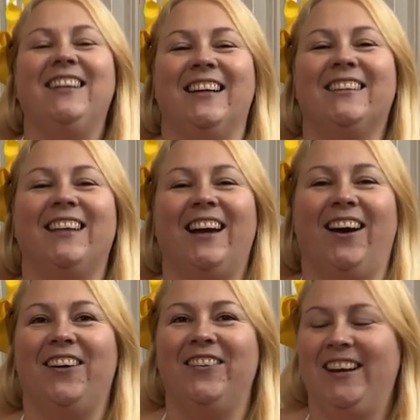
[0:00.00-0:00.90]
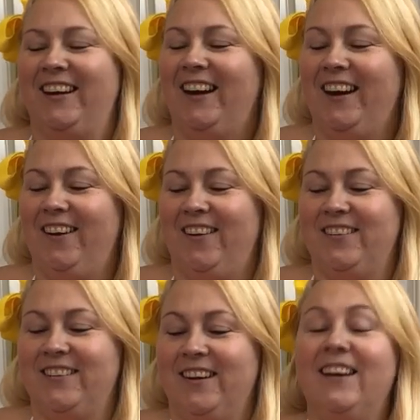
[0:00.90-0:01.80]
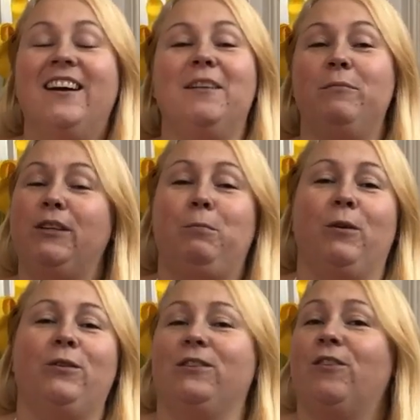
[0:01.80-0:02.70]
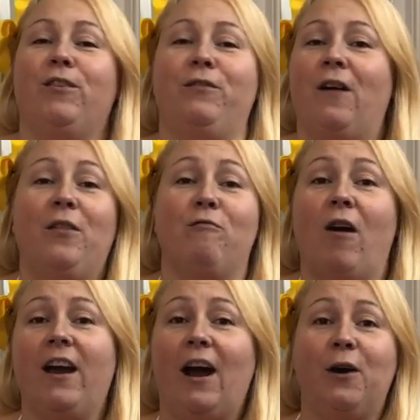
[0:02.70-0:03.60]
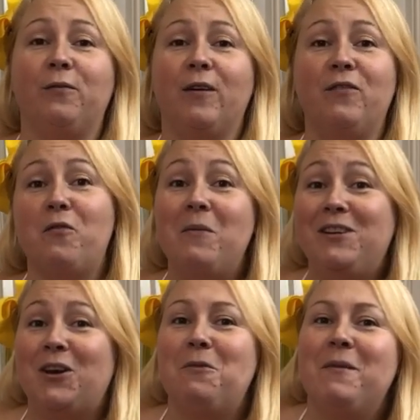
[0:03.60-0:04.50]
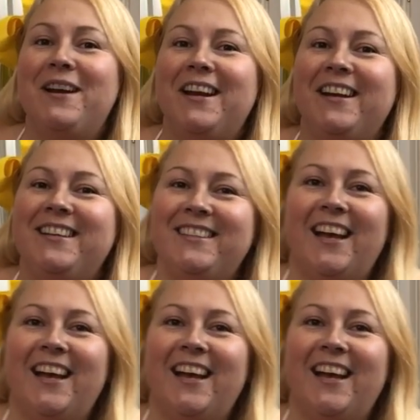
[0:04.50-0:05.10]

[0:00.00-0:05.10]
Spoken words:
Yes, I can't wait. I can't. Mr. Producer's already found the right outfit for me to come in, he